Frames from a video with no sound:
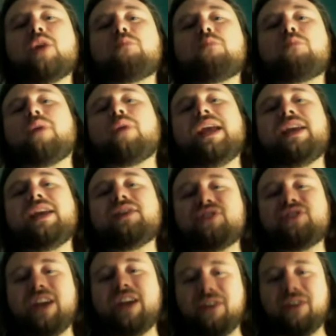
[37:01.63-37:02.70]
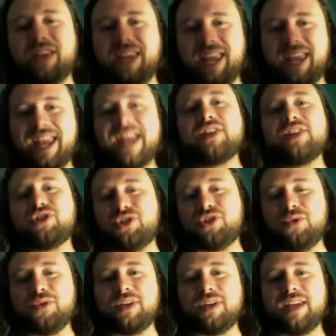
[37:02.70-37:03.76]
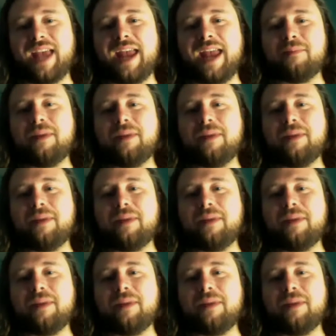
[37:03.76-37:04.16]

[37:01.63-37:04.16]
brings their kids to the game,